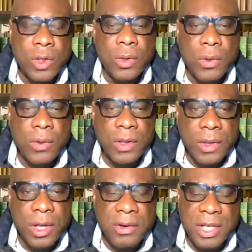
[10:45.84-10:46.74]
So the
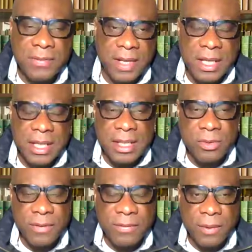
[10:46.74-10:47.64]
theory is fairly
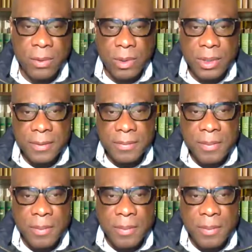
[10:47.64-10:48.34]
straightforward.